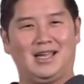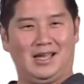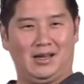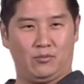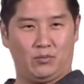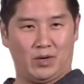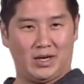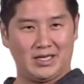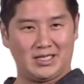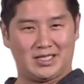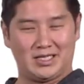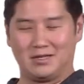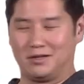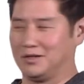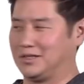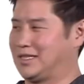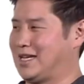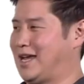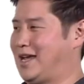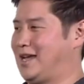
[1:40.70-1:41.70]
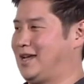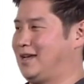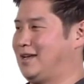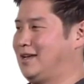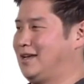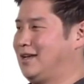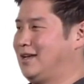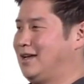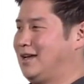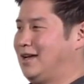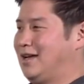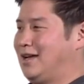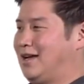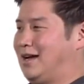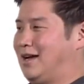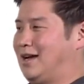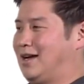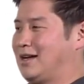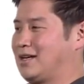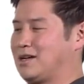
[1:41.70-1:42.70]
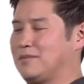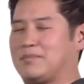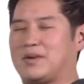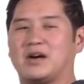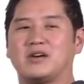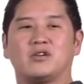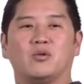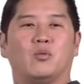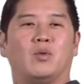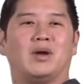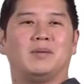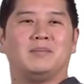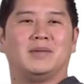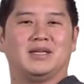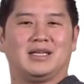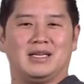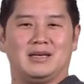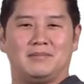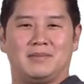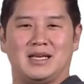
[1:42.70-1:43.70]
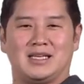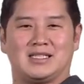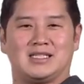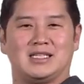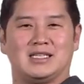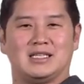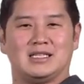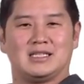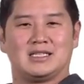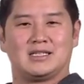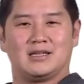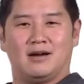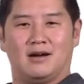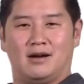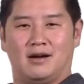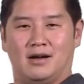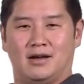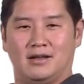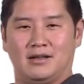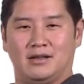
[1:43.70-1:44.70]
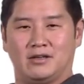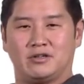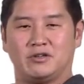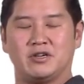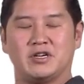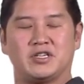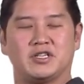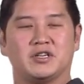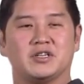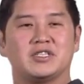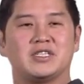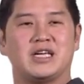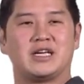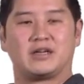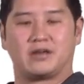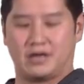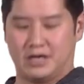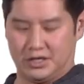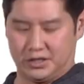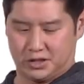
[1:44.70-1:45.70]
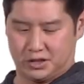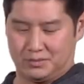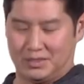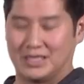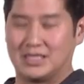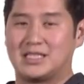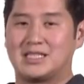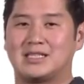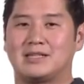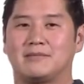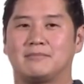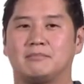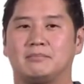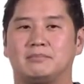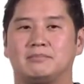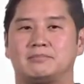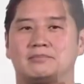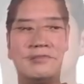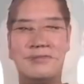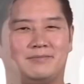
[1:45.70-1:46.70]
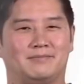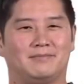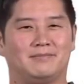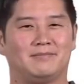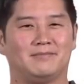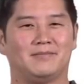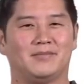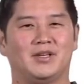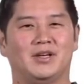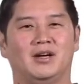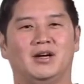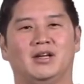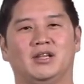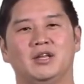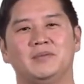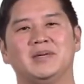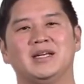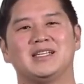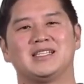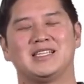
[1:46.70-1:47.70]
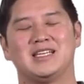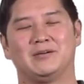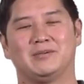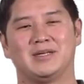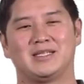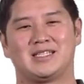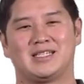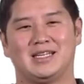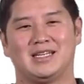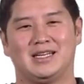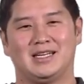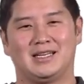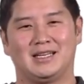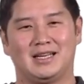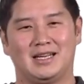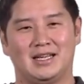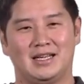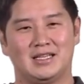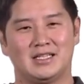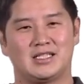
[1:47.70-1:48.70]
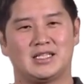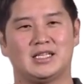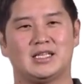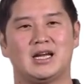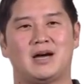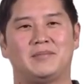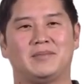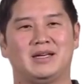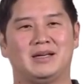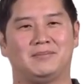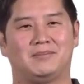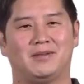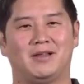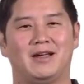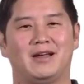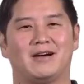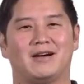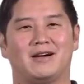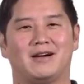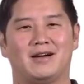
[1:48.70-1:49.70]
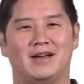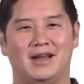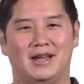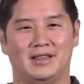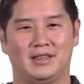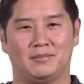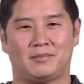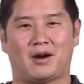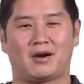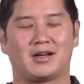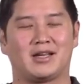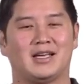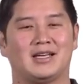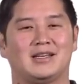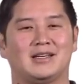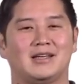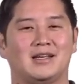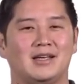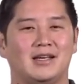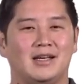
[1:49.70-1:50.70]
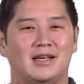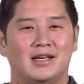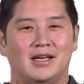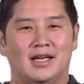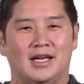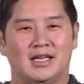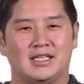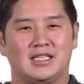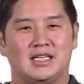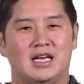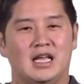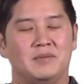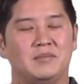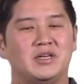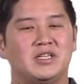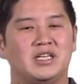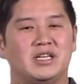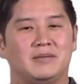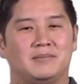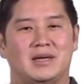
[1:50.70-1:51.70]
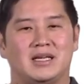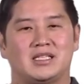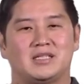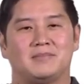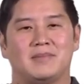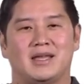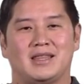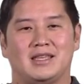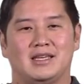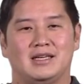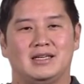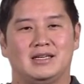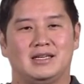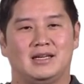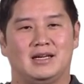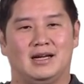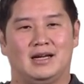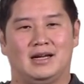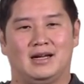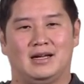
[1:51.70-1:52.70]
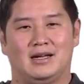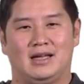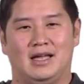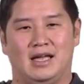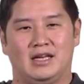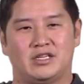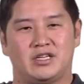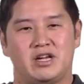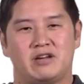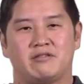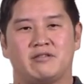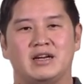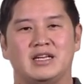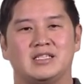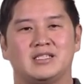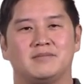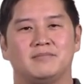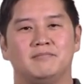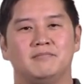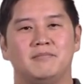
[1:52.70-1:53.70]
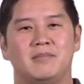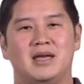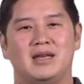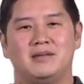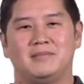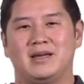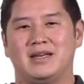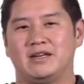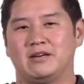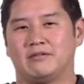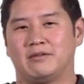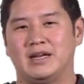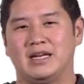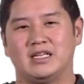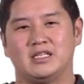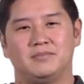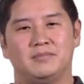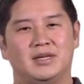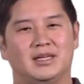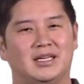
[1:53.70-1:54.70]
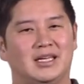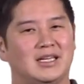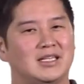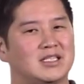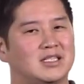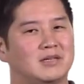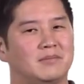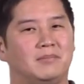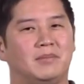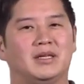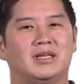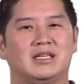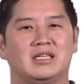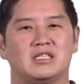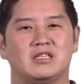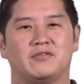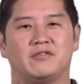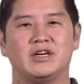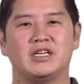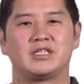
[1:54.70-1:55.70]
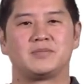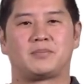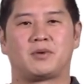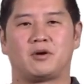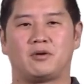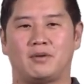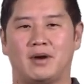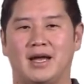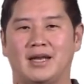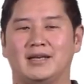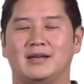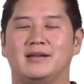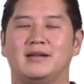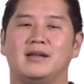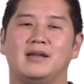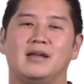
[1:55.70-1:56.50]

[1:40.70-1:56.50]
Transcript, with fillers: in one single day, uh, compared to one million bases on a traditional Sanger instrument. Illumina sequencing is the dominant player in the market. It's an imaging-based method uh, and generates many, many reads, millions to billions of reads per run.